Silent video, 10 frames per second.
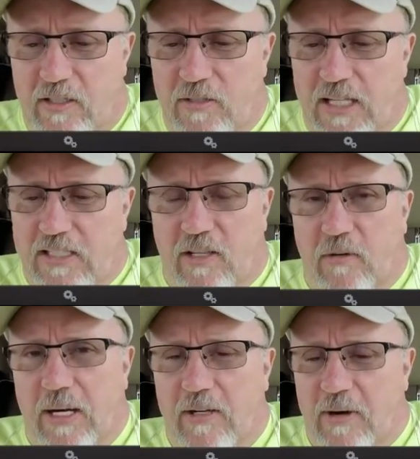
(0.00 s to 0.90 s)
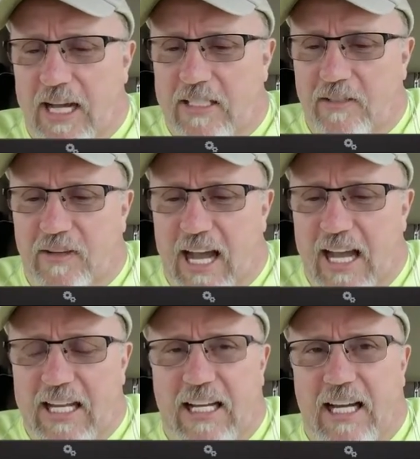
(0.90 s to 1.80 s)
2 days ago, radioactive
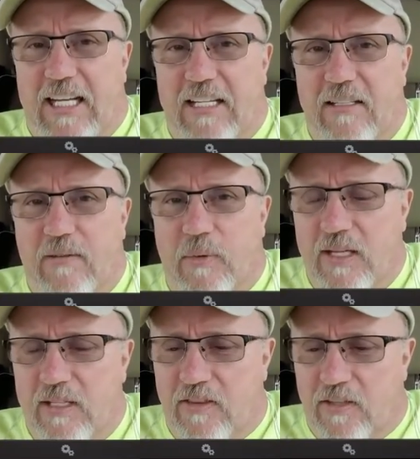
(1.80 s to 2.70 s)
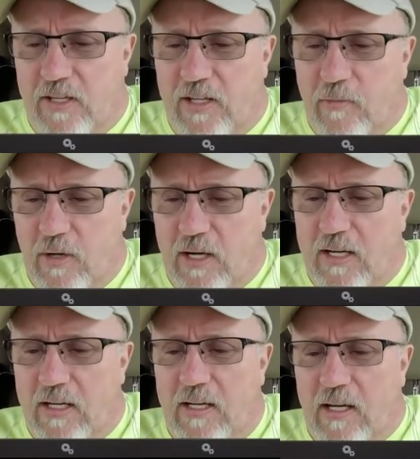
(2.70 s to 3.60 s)

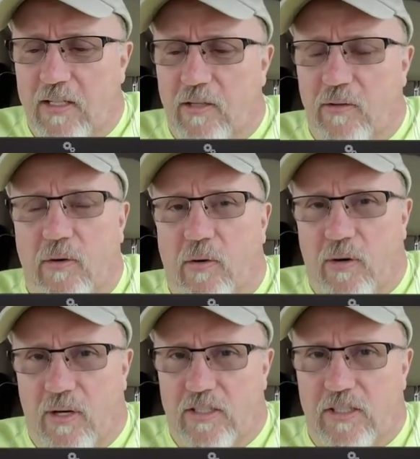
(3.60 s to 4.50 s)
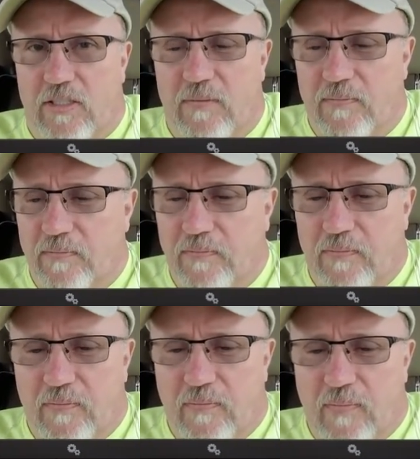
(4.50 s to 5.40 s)
iodine-131, an unknown origin,
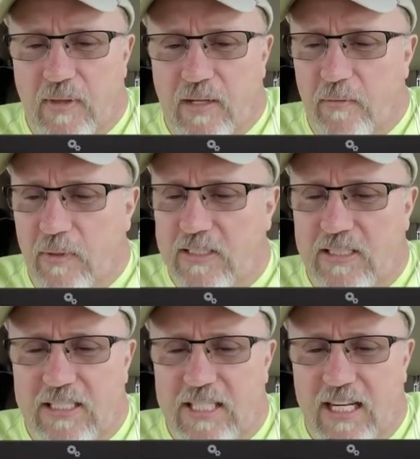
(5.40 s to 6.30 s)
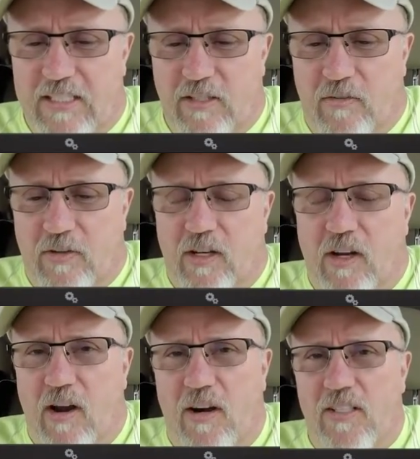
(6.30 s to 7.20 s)
was detected over
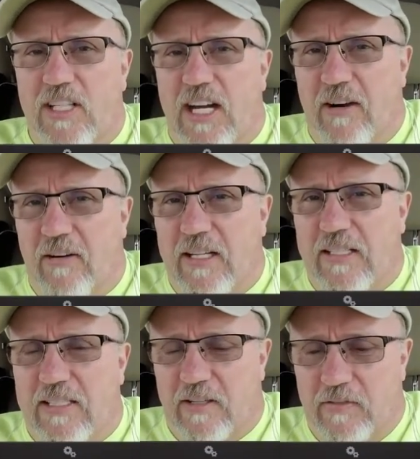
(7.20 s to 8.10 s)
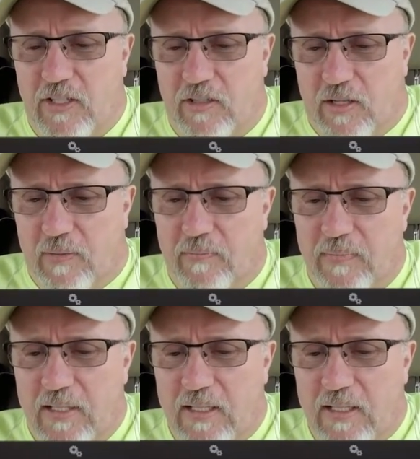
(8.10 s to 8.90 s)
large areas of Europe.